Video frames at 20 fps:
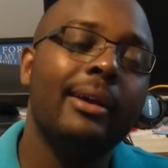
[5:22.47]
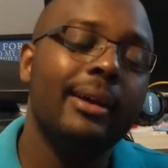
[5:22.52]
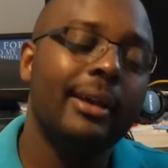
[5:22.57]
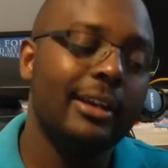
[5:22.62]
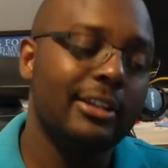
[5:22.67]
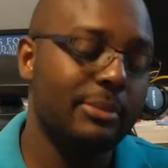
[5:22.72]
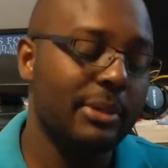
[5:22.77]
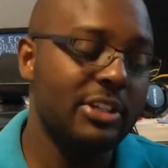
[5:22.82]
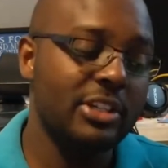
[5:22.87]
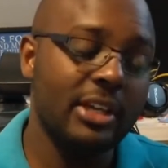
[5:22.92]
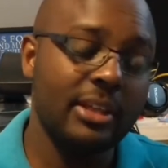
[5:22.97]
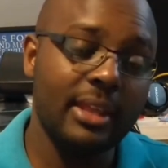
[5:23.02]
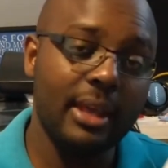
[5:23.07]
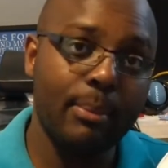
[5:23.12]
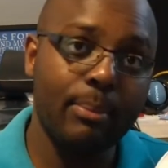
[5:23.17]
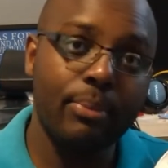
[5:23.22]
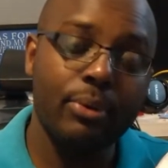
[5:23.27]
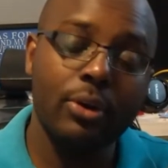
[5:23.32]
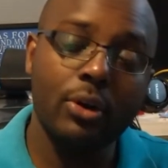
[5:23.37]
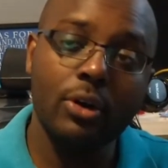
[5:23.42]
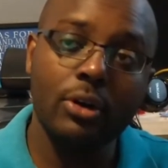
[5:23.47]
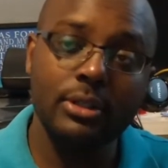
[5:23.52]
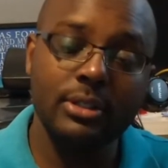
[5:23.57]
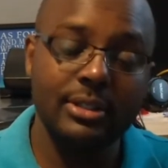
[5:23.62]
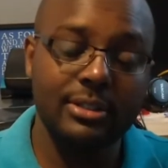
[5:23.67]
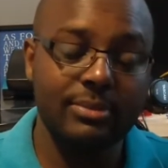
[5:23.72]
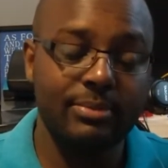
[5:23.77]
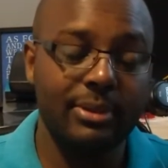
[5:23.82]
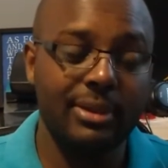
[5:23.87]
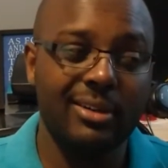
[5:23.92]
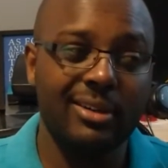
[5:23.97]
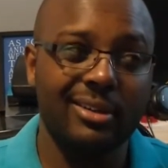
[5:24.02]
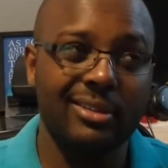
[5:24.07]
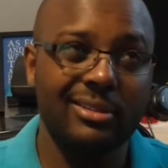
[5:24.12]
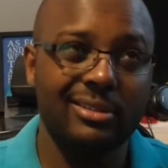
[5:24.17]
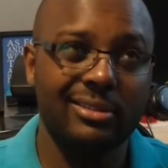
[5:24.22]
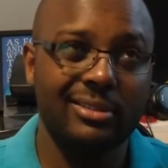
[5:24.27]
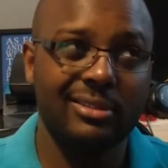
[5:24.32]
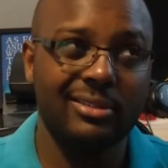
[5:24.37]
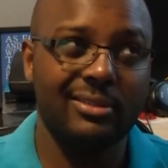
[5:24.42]
especially their pro, just
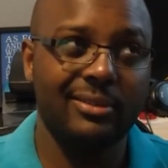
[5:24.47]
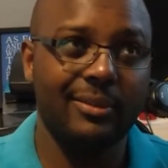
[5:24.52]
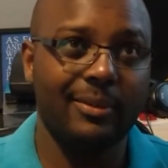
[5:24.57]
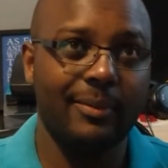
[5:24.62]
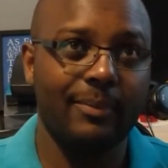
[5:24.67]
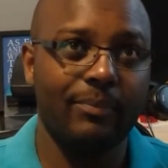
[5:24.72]
because